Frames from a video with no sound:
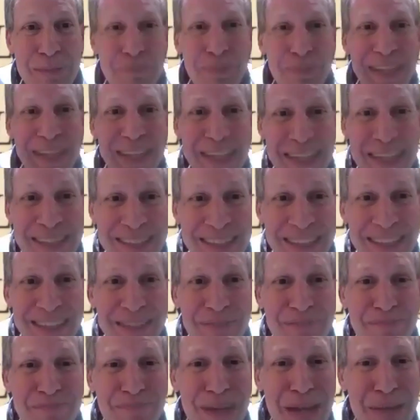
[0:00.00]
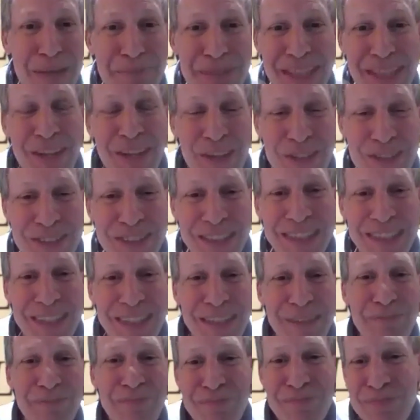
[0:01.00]
but he did by me coaching
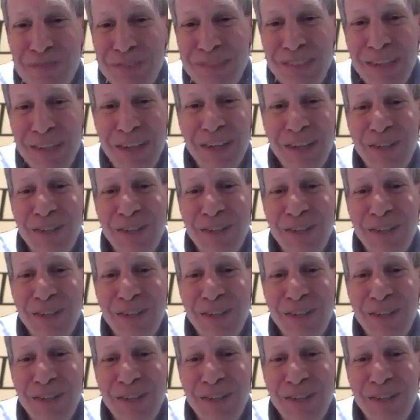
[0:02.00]
him. So